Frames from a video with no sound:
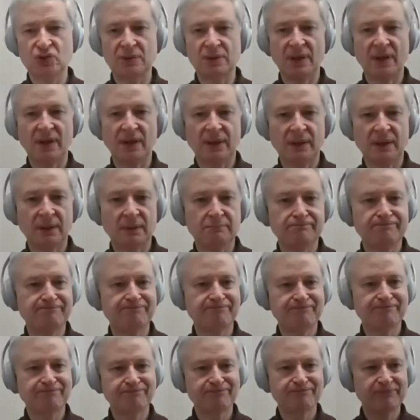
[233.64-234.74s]
um,
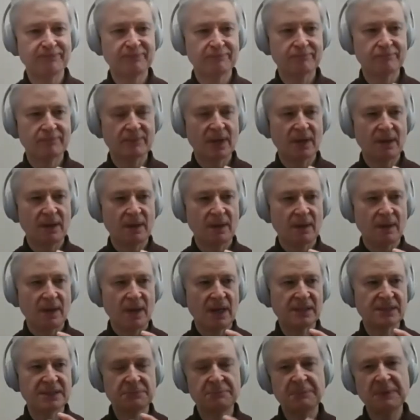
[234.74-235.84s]

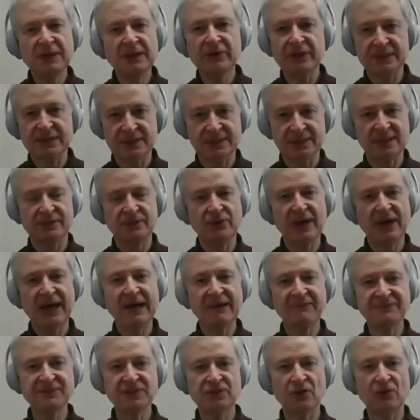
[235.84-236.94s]
experience that you
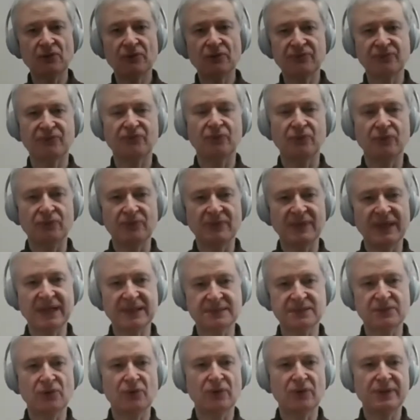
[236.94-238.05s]
have to go through that's
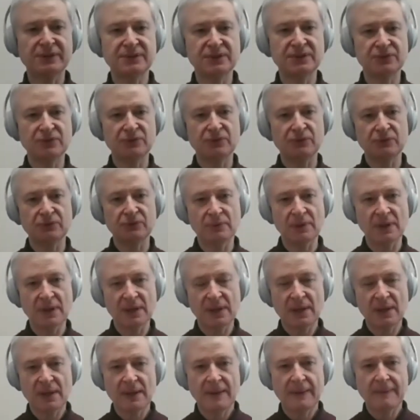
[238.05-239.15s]
going to
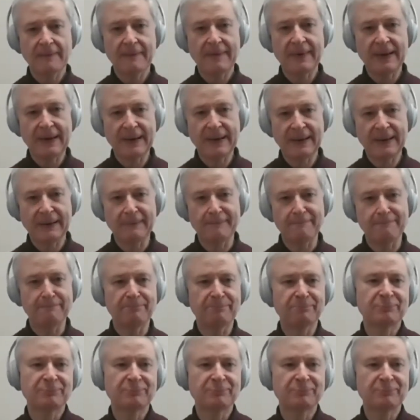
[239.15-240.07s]
um,